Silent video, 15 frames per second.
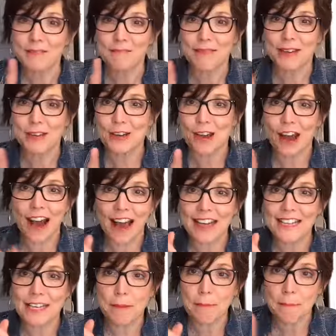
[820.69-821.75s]
but
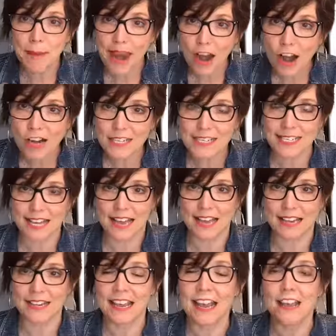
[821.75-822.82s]
not to bear
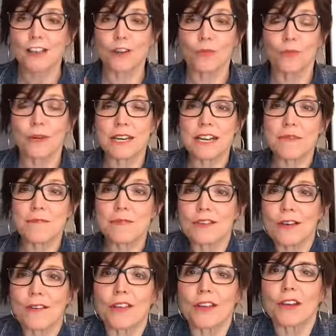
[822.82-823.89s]
sin. When he was
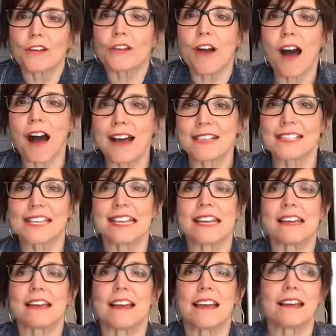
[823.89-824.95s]
on the cross,
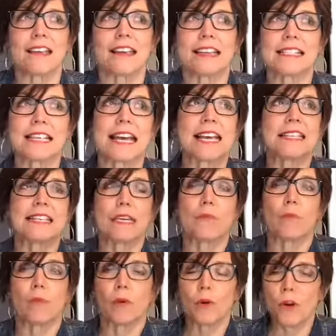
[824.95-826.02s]
he, it says he
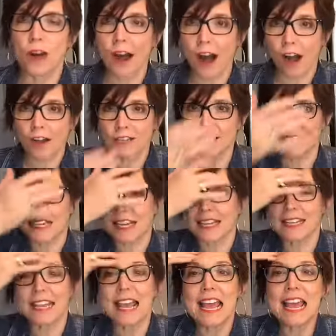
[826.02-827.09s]
bore our
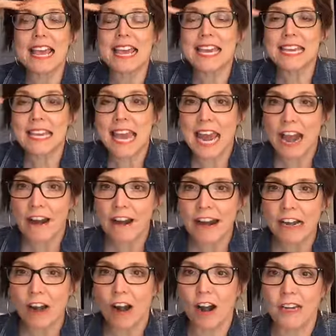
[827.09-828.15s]
sin. He
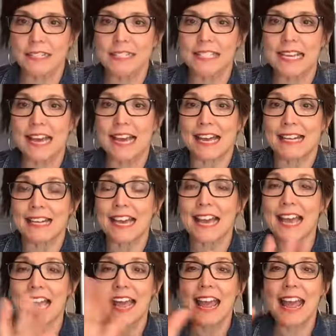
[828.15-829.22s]
carried our sin.
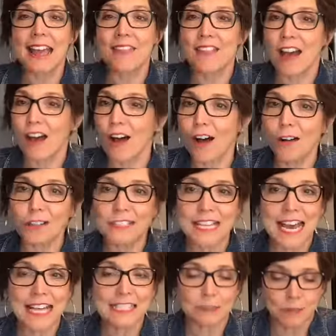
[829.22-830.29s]
In the Old
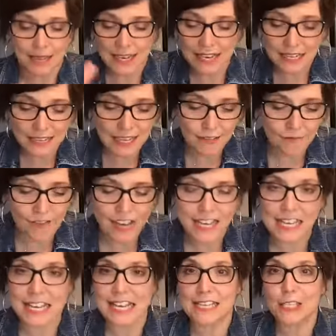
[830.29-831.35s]
Testament, in
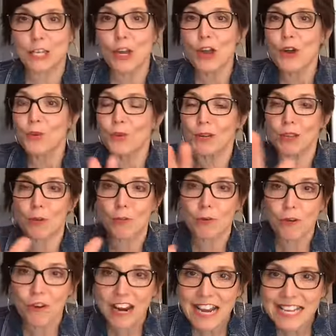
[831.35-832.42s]
Leviticus, when the
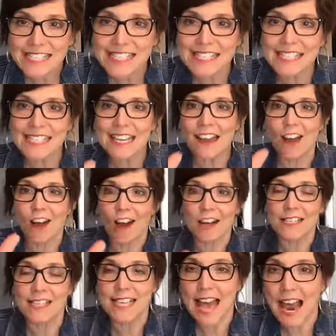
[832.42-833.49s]
priests are
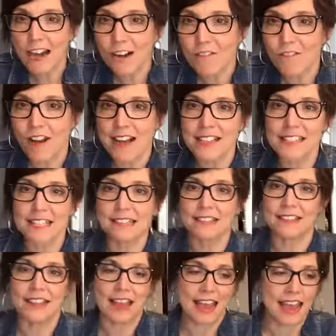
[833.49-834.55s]
sacrificing
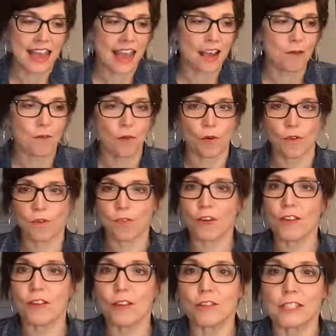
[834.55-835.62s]
the animal for
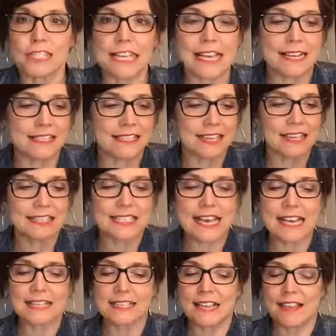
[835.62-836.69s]
their sins, it
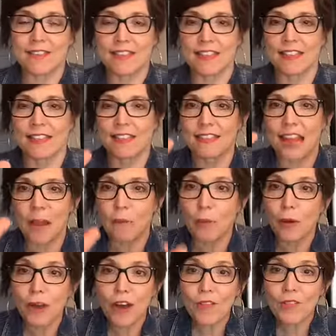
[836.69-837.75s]
says that they
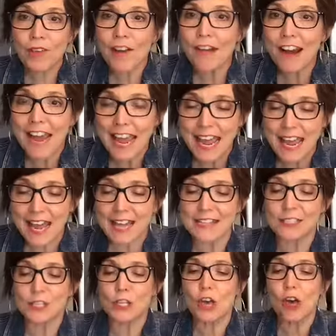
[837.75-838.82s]
put their
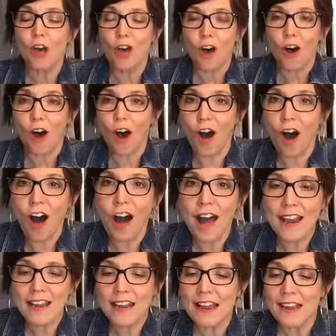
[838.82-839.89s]
hands
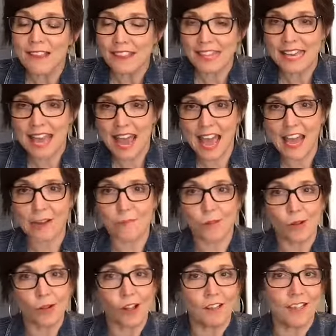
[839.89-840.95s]
on the
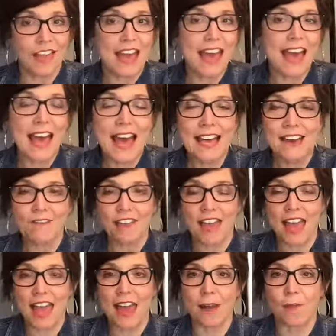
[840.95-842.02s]
animal, on the head of
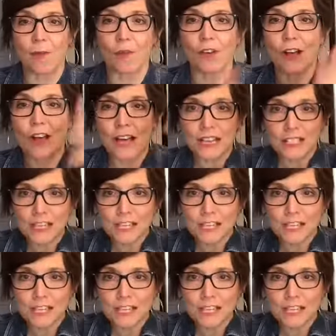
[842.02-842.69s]
the animal, to